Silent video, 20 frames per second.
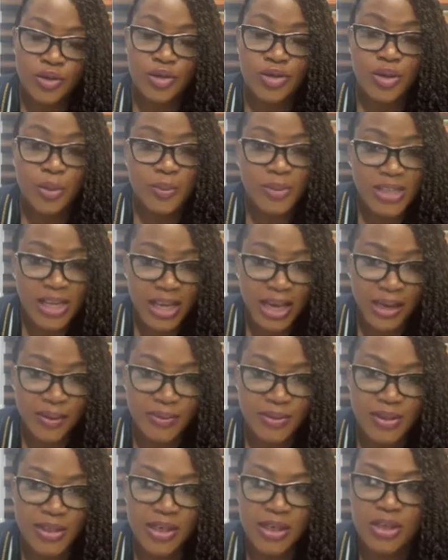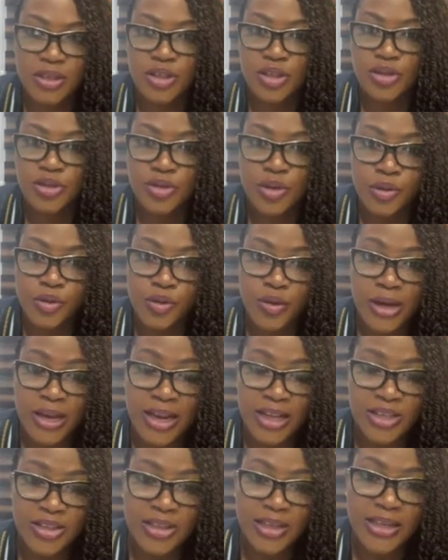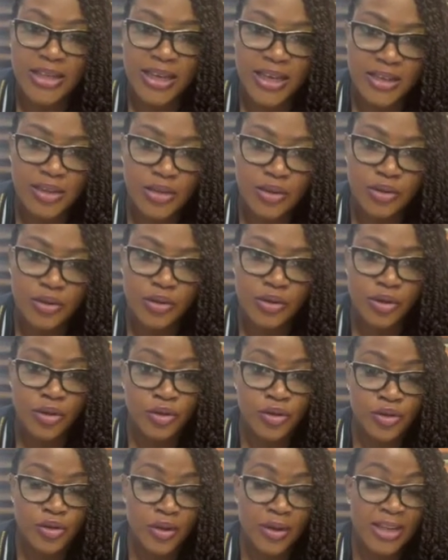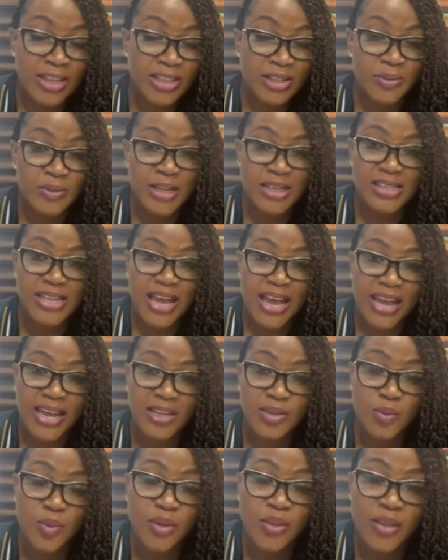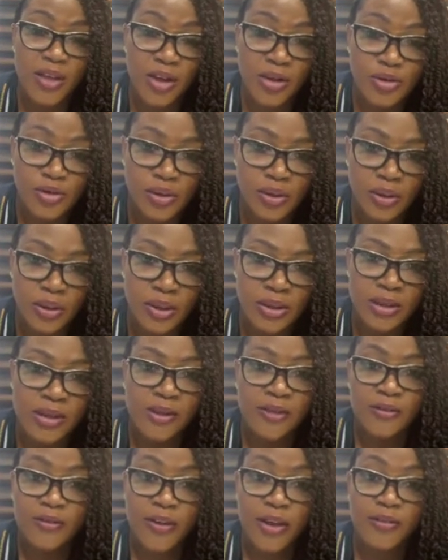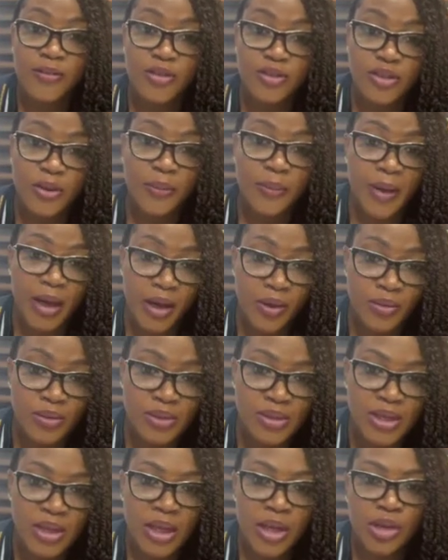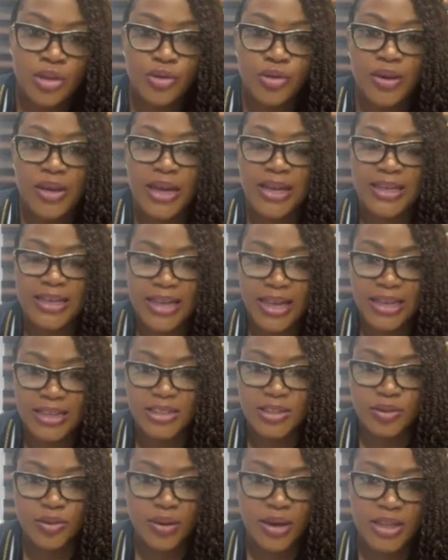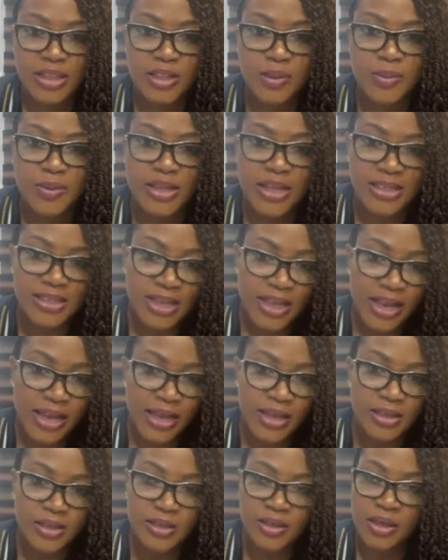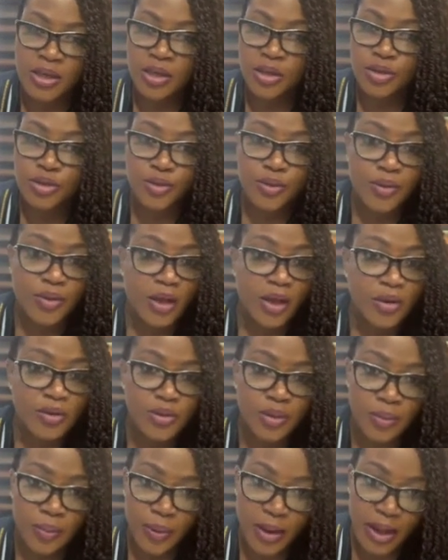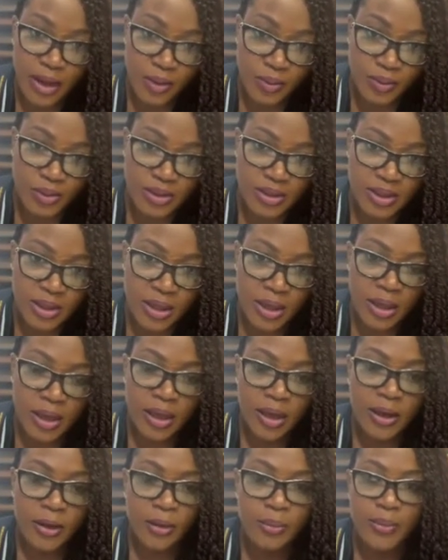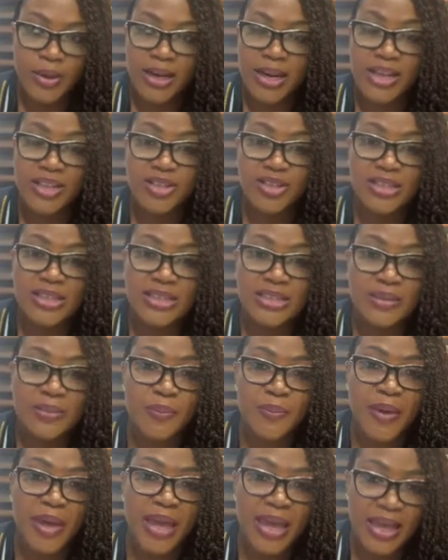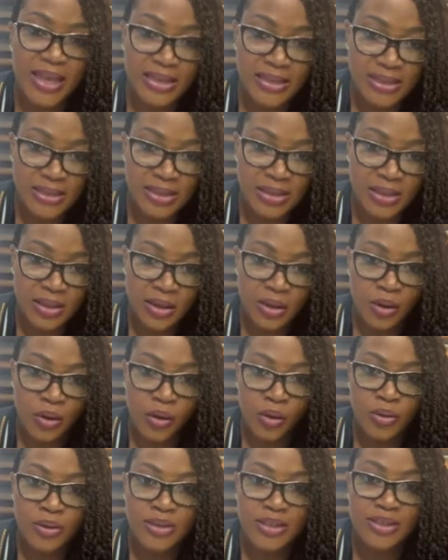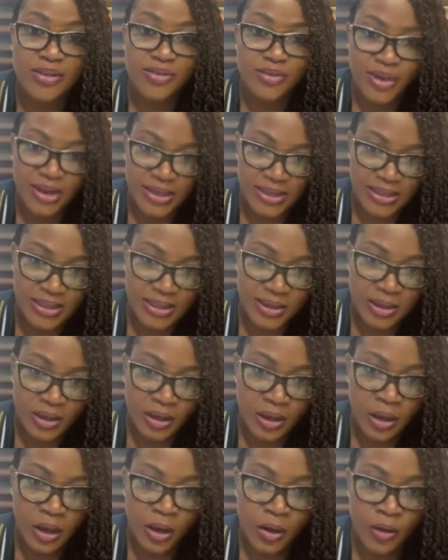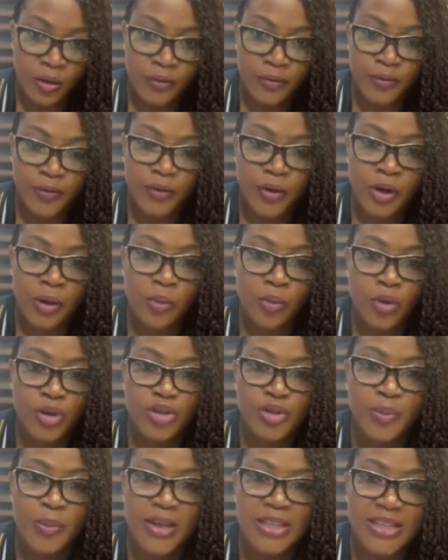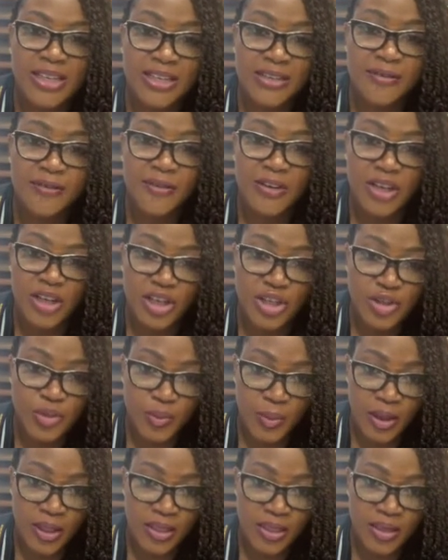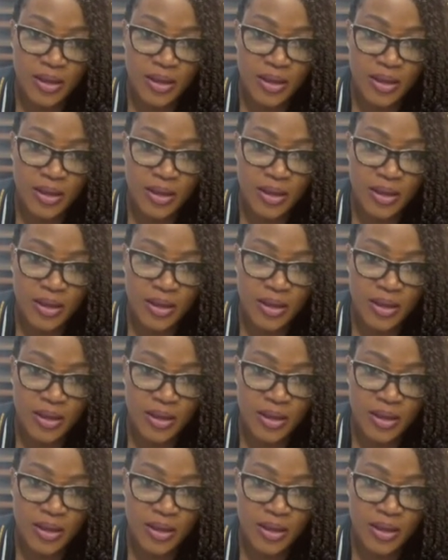sometimes you can actually get scholarships as high as £1,500. You can get scholarships as high as £2,000. It actually depends on the grade of what you particularly finished with.